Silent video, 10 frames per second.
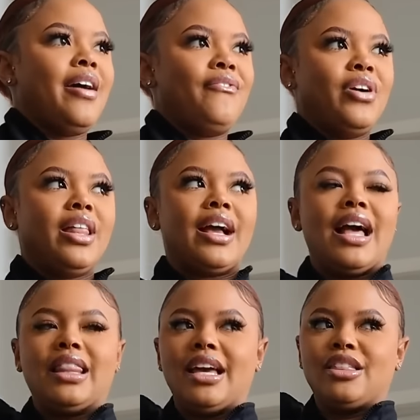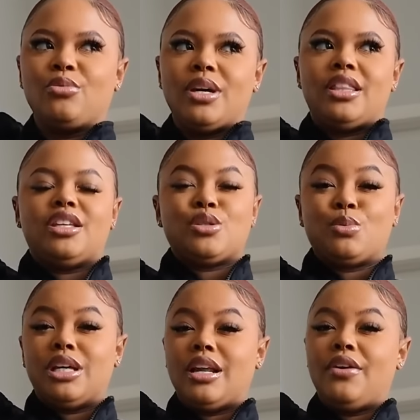I feel like I like the way this
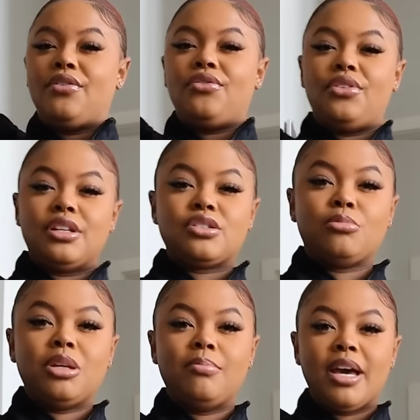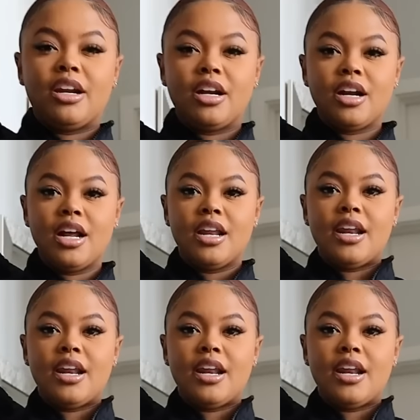one fits on me better.